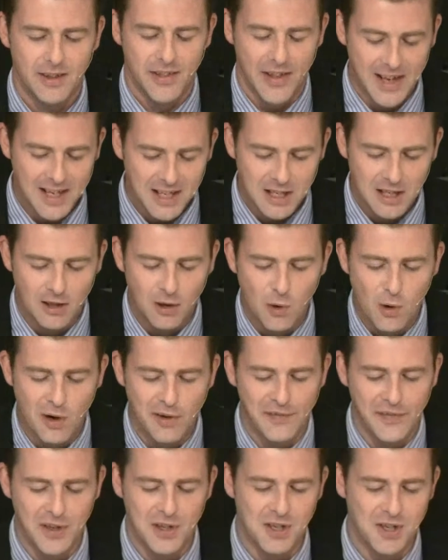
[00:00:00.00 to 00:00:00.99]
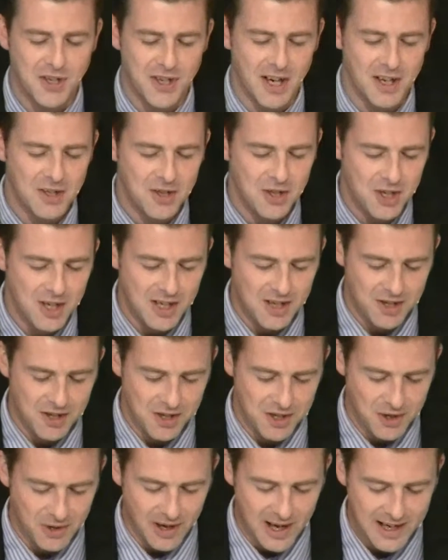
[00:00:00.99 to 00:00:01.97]
Thank you, Lord, for your Son,
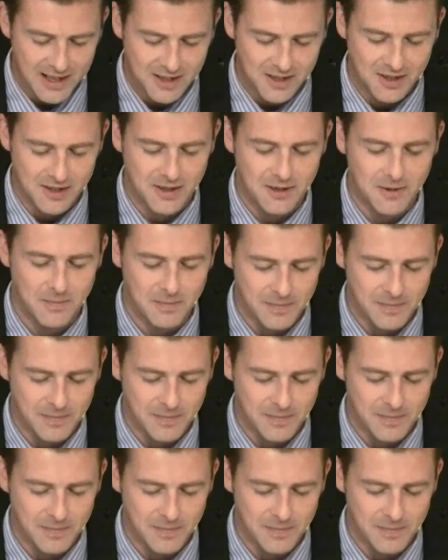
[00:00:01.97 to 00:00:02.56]
Jesus Christ.